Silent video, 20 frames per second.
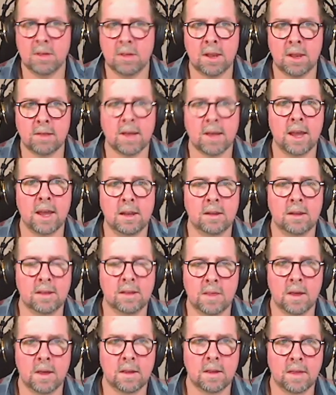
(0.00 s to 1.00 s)
the
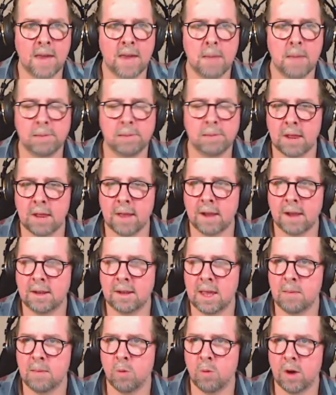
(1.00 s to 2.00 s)
gameplay design
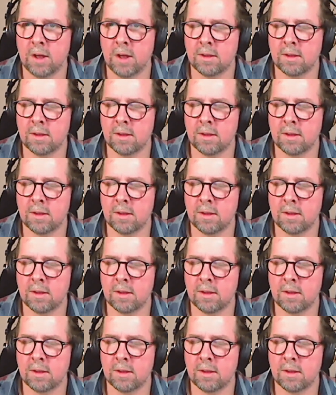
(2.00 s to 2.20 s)
team I